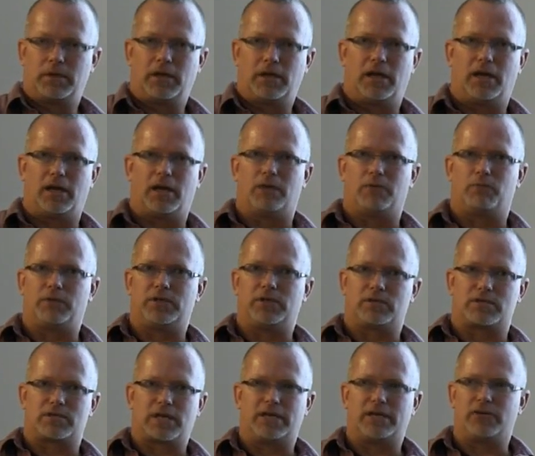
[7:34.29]
and we
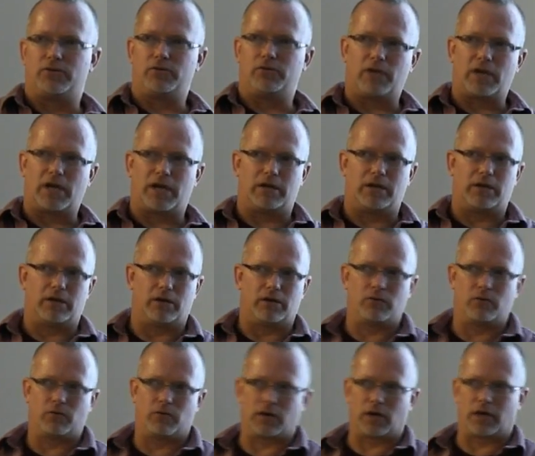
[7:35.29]
decided to do that in
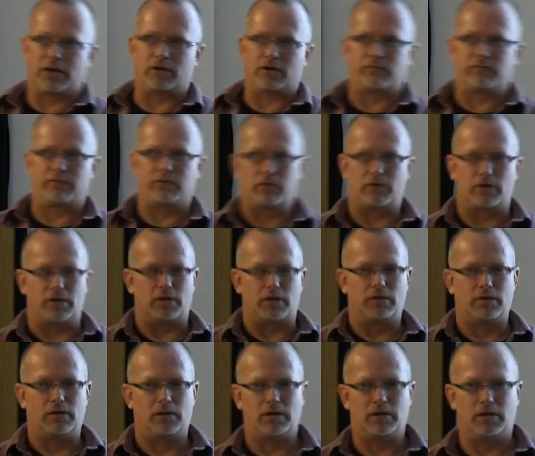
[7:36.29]
Orlando, Florida.
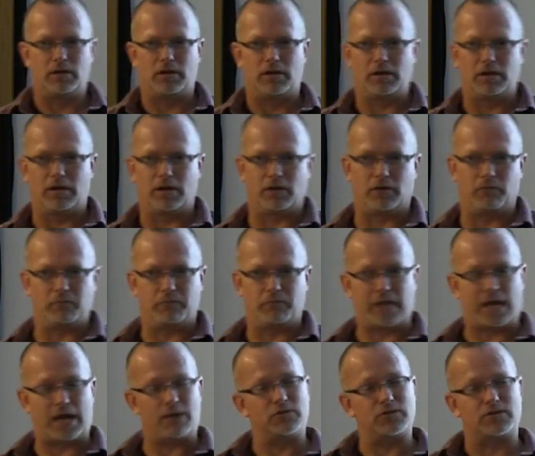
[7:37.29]
Now,
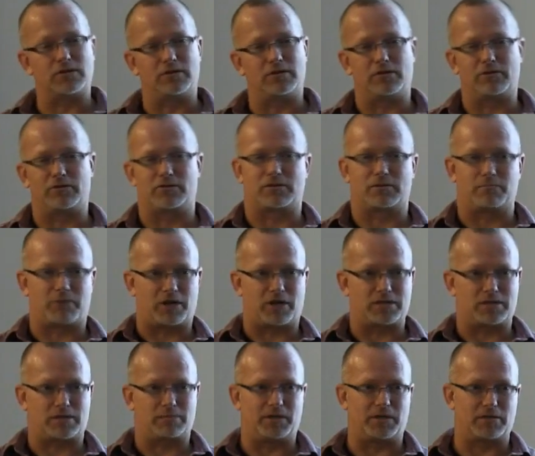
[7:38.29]
that was another
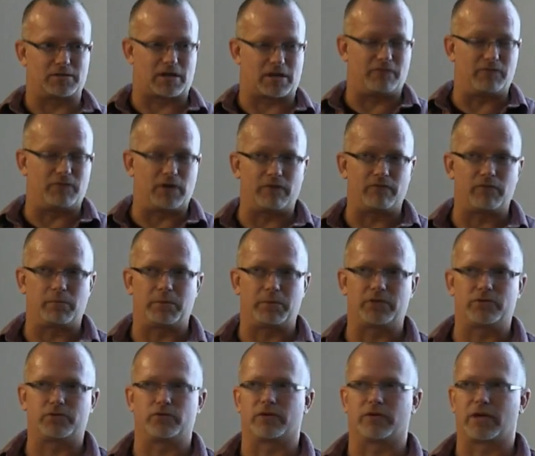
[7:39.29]
surprise to me because I've never
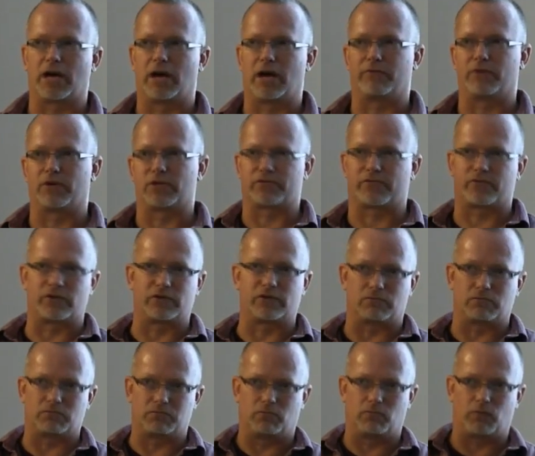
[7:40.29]
been to a conference for
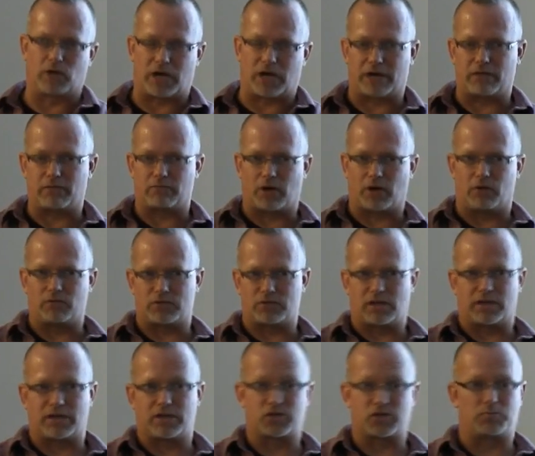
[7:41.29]
what I thought was
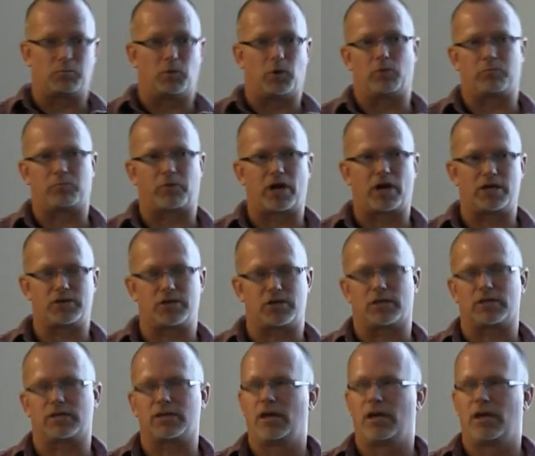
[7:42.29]
like a small project.